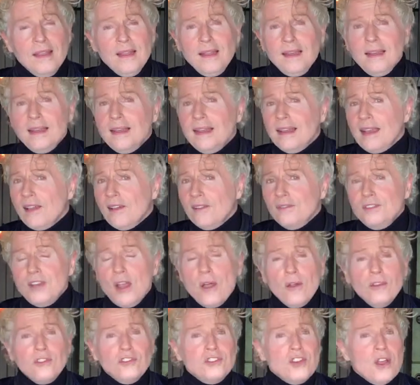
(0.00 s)
Love
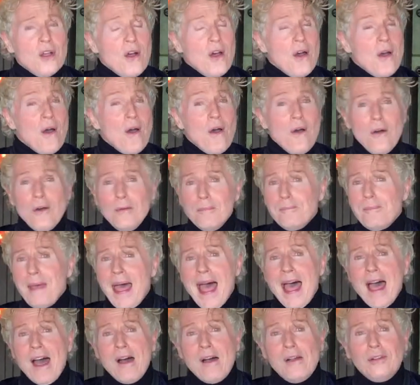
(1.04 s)
knows no
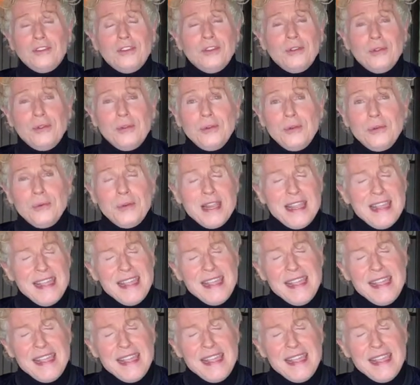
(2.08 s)
boundaries.